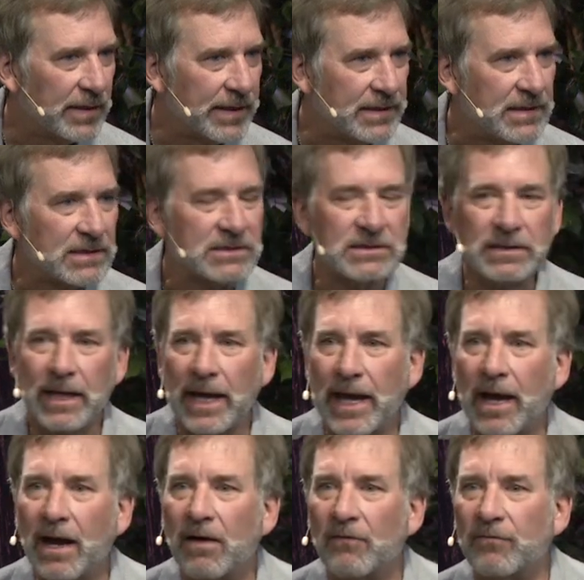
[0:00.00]
It doesn't
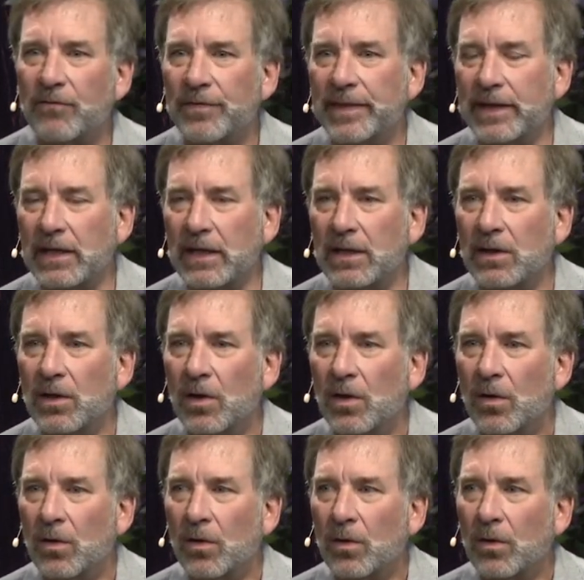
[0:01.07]
have the
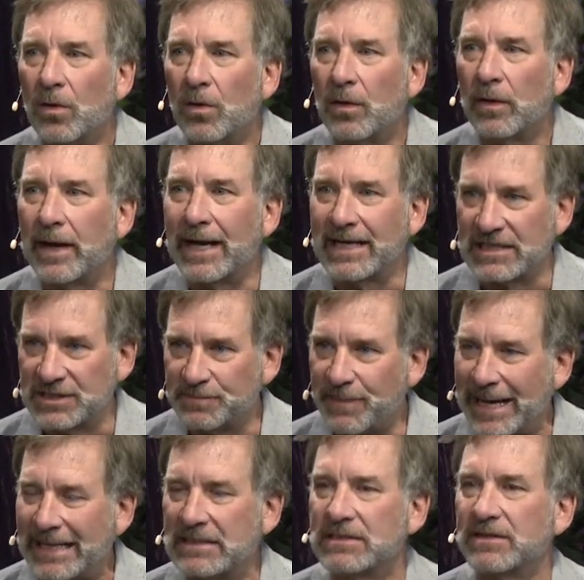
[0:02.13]

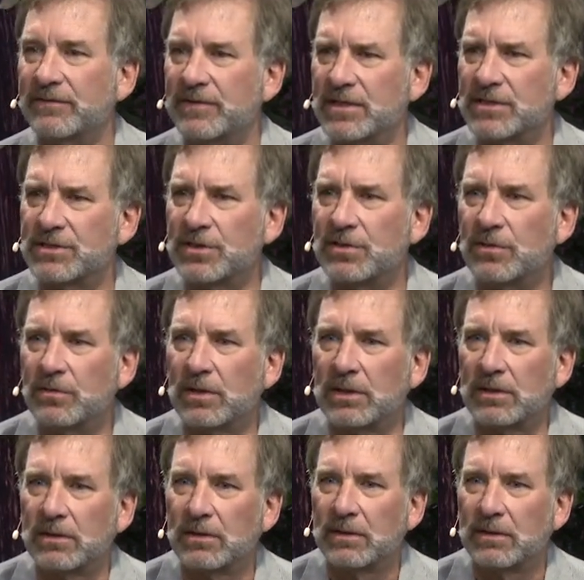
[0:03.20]
expansiveness to do it.